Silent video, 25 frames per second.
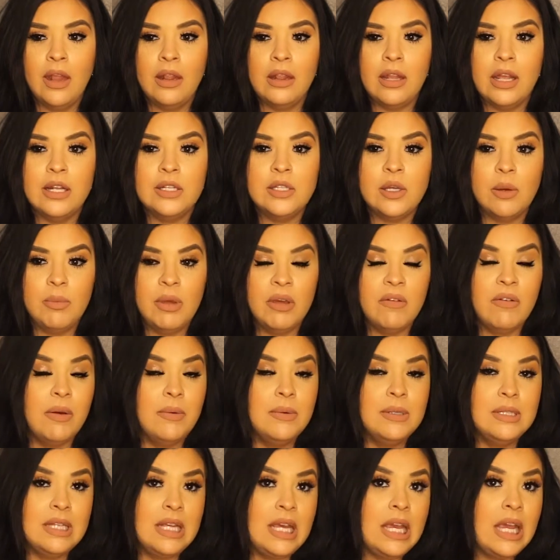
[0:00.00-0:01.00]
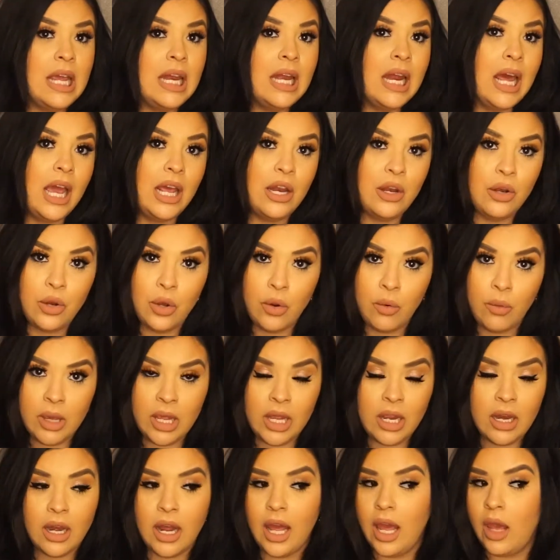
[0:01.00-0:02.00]
They told me if I was leaking, I'd know
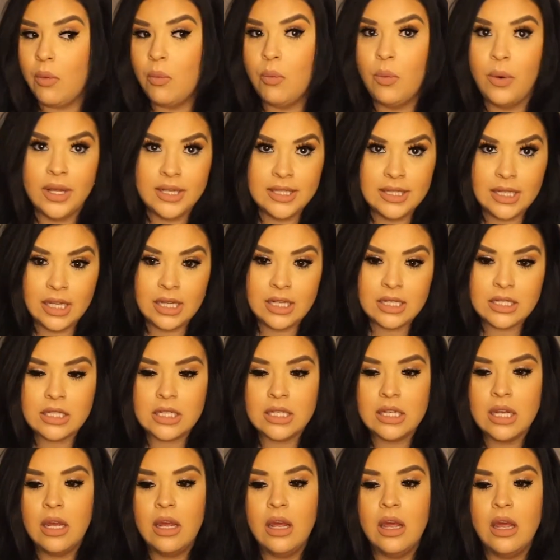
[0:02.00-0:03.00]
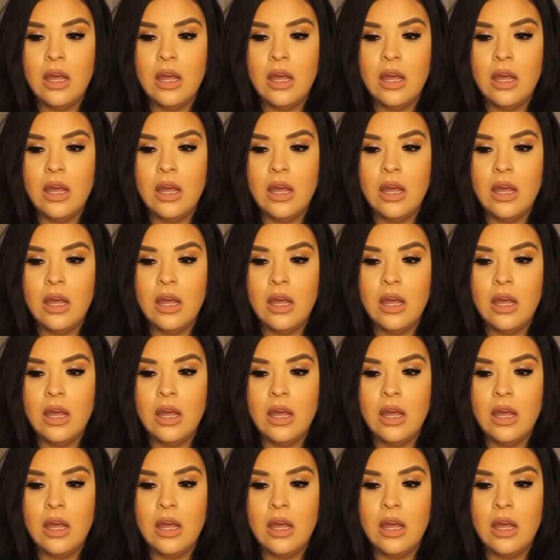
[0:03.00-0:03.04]
it. I wasn't.